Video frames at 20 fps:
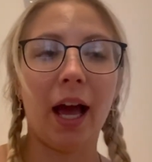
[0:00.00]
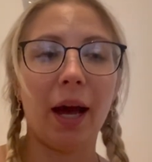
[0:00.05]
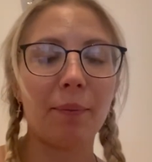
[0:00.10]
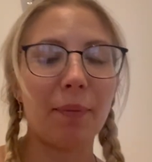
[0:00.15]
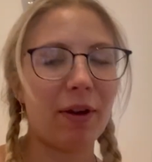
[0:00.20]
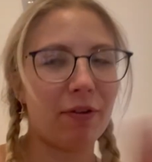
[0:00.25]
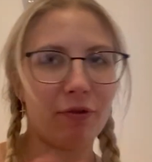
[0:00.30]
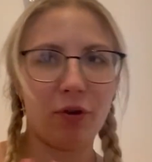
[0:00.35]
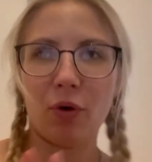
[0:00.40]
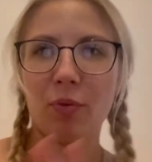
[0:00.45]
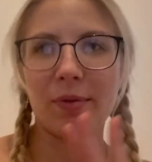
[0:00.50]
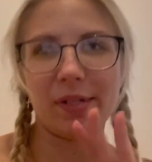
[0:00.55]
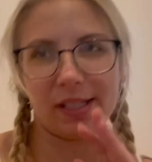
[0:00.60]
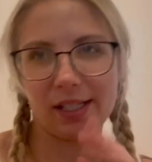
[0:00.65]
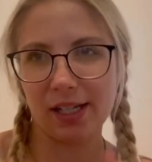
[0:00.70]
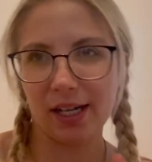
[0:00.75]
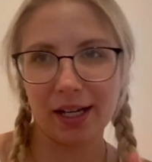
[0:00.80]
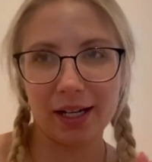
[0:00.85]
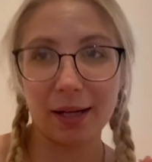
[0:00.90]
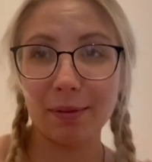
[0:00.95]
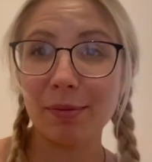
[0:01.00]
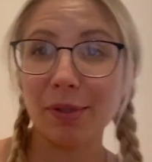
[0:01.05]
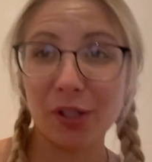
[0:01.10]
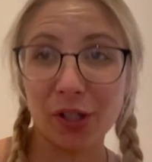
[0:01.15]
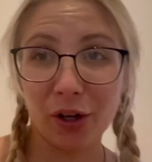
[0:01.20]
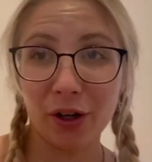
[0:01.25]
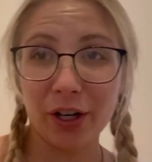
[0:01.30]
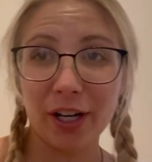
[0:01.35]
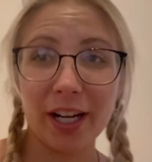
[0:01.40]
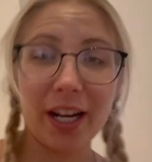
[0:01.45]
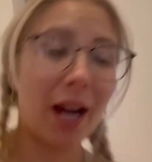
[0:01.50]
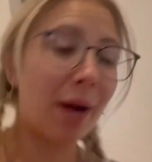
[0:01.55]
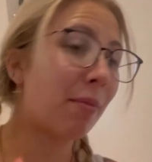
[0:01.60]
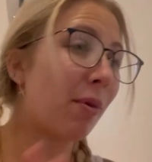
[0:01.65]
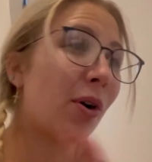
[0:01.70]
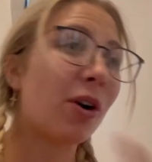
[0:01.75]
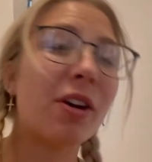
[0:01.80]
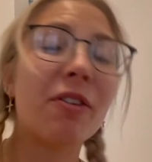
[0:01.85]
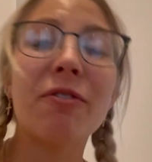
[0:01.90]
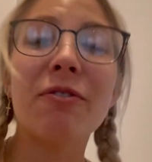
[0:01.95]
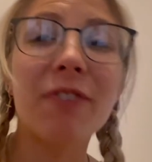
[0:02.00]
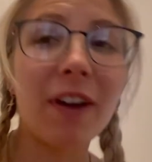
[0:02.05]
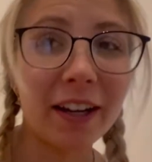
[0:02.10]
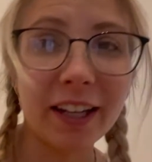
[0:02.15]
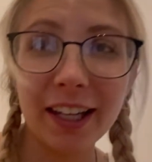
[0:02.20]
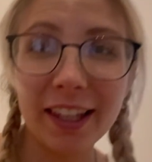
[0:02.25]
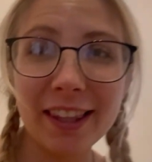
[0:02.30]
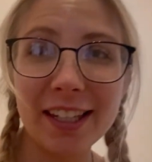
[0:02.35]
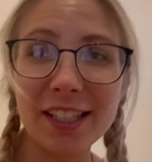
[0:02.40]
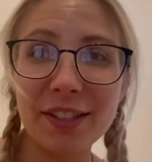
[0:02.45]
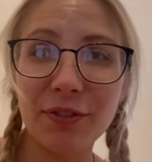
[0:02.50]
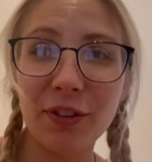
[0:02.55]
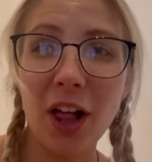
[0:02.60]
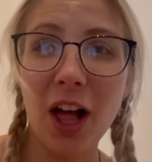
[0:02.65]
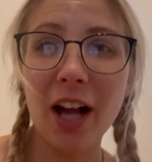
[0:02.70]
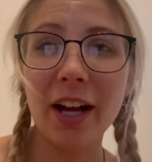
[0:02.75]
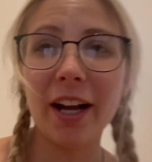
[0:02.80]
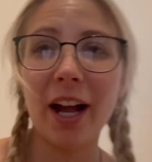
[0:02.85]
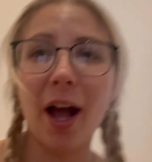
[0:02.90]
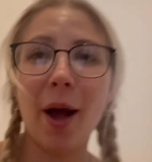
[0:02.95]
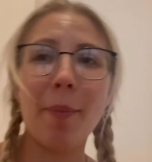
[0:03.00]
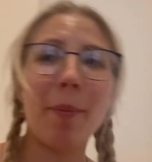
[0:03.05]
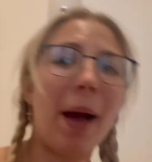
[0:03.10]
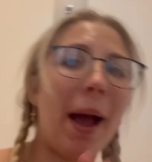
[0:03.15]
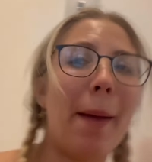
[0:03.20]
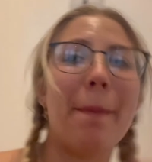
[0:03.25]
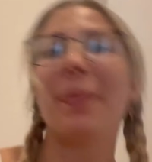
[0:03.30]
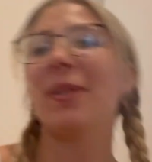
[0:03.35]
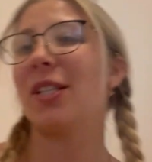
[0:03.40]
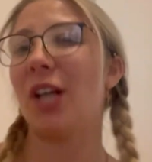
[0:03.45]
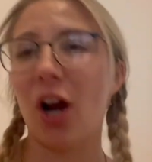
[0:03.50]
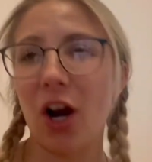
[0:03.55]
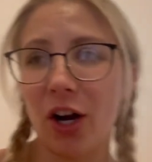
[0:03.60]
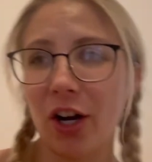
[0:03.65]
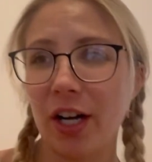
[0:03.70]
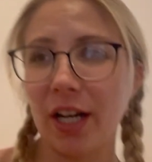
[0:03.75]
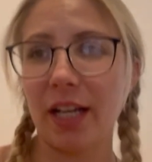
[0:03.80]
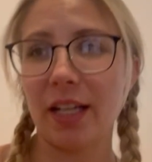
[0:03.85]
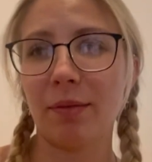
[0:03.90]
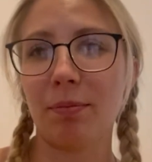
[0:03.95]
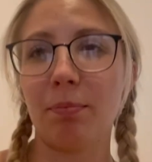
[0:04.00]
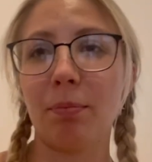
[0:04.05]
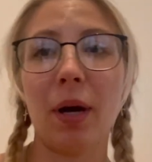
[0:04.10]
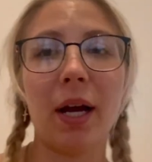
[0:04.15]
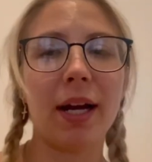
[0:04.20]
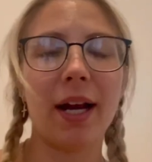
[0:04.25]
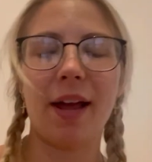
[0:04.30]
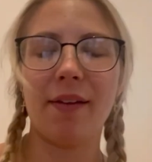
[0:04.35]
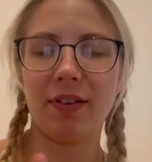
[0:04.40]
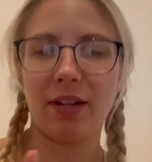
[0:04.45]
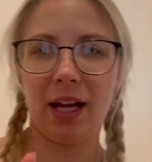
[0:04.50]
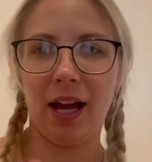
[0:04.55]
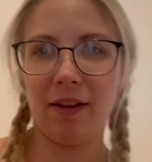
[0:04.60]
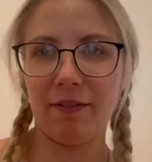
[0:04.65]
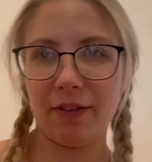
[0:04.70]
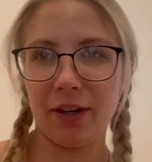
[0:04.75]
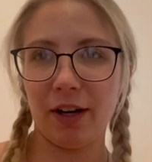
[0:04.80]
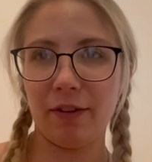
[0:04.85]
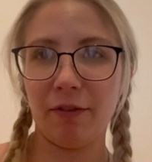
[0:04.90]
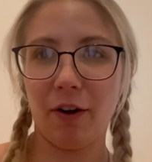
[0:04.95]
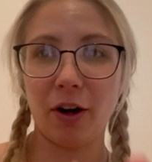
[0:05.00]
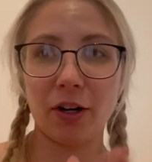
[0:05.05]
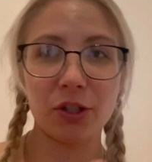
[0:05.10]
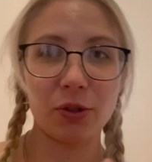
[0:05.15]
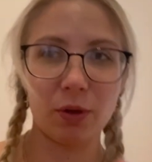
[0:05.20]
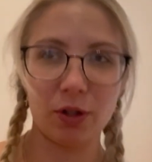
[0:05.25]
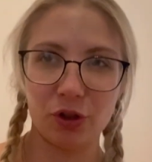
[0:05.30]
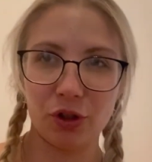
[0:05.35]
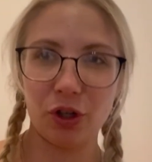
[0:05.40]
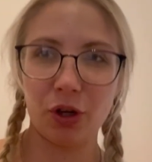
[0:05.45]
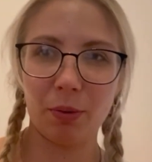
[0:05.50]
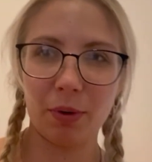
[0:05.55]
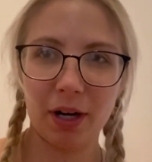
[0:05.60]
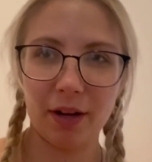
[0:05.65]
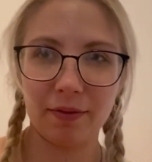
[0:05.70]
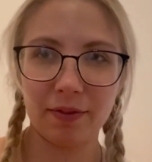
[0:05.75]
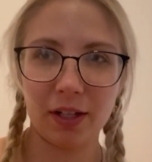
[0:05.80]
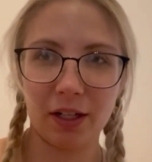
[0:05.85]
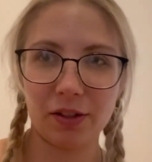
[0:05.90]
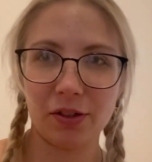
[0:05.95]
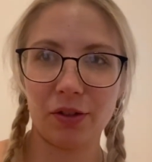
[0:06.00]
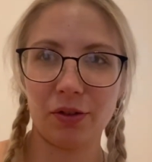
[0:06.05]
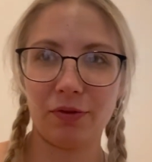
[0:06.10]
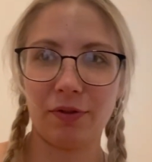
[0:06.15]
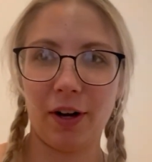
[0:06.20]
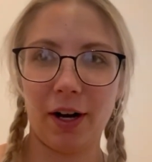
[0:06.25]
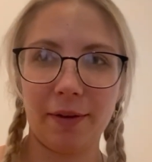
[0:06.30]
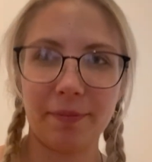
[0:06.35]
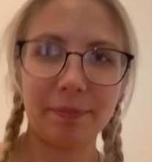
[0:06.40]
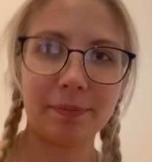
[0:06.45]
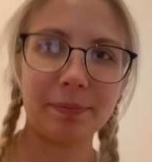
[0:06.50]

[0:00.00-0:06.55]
My phone was dead. I'm sorry. I'm already fucking this vlog up. I'm sorry, but I haven't gotten very far. So I'll show you what I've done so far.